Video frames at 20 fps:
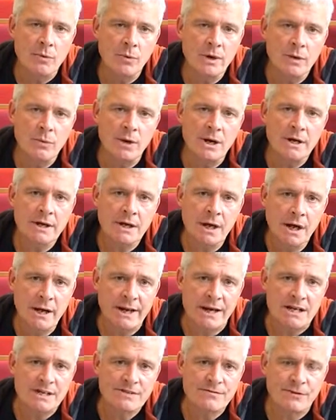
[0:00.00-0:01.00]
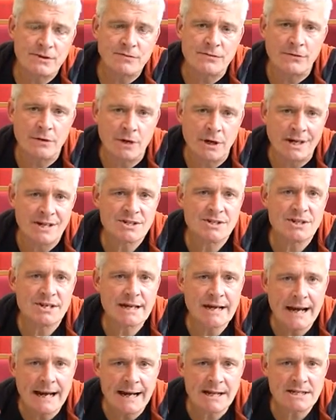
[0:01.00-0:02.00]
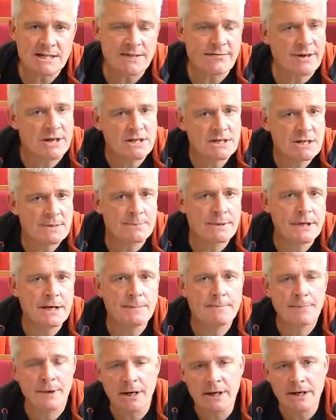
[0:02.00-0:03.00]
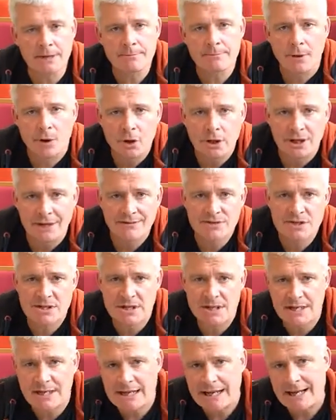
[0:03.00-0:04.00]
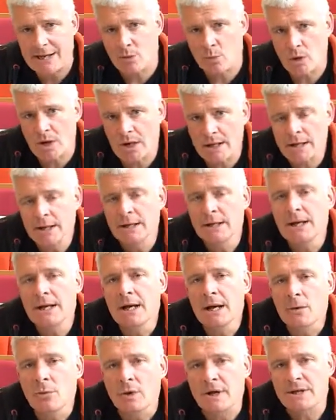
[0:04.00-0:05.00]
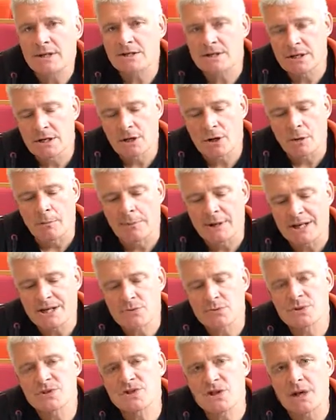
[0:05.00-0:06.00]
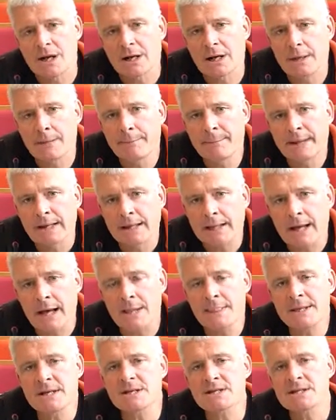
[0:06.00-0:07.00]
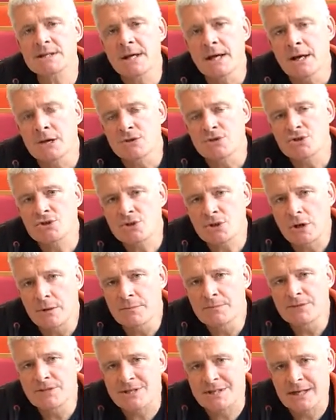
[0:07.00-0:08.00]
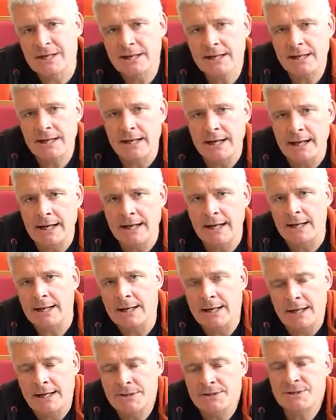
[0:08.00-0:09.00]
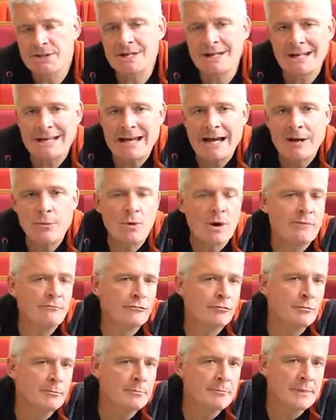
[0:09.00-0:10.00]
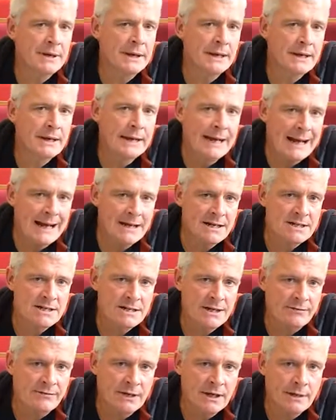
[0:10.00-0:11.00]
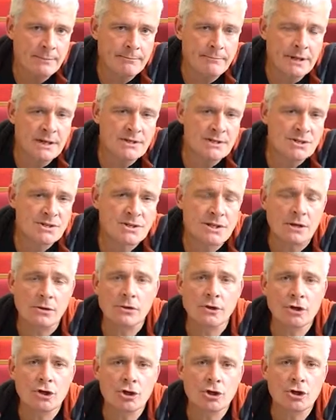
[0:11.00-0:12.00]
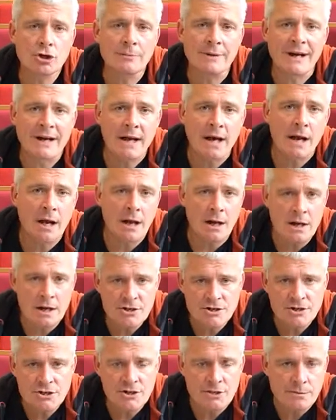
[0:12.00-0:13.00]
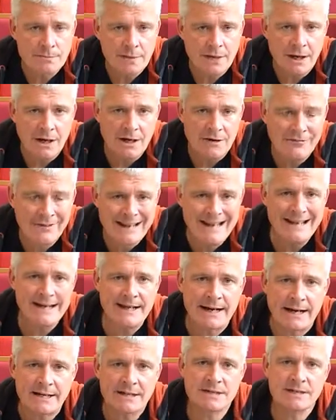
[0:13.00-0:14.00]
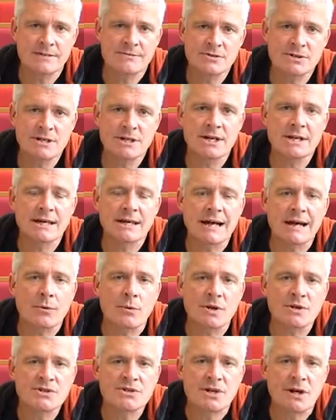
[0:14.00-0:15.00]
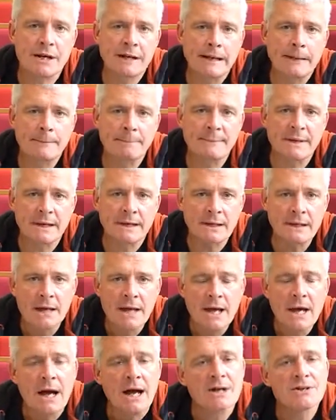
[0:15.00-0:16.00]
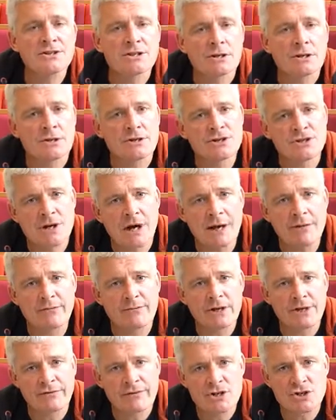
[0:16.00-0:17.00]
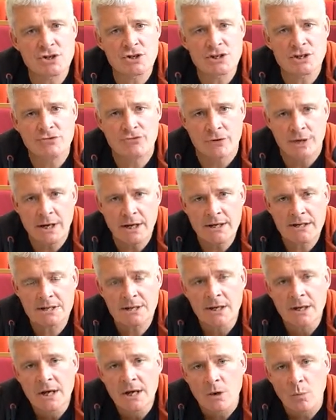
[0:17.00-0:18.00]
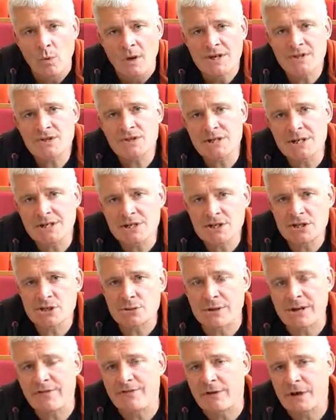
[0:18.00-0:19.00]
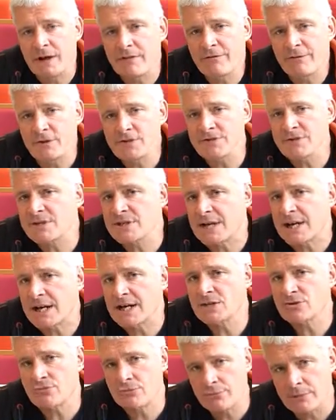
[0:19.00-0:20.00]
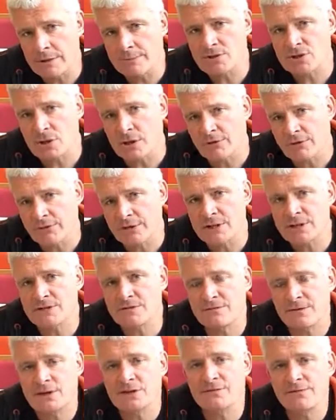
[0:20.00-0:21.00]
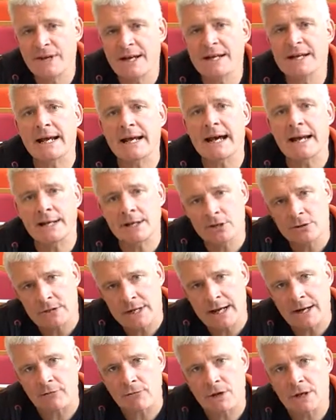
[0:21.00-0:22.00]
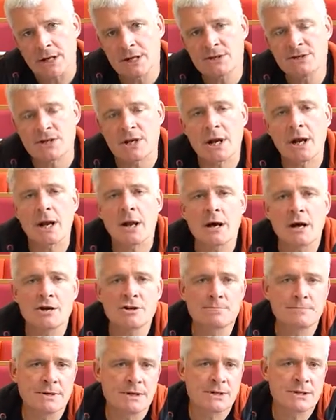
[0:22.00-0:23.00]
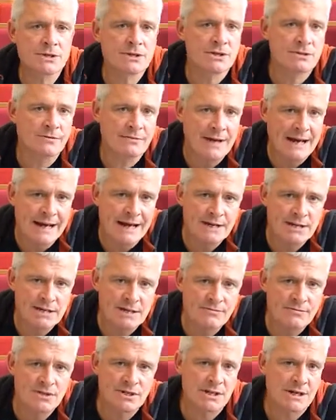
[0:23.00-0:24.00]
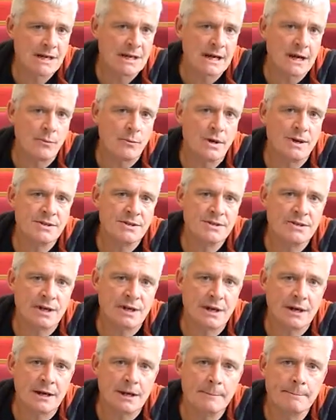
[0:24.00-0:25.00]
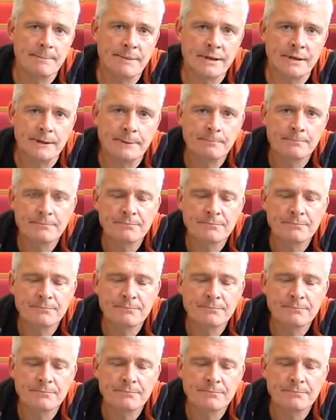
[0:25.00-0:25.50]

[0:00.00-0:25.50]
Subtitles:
Wee1 kinase phosphorylates the active ATP binding pocket of CDK1 when it's in complex with cyclin B, and this stops the CDK1 from being active. It means the cell can accumulate a large stockpile of inactive CDK1 cyclin B until the time for division is right, when CDC25 phosphatase rips off this phosphate and you now release a large burst of active CDK1 cyclin B.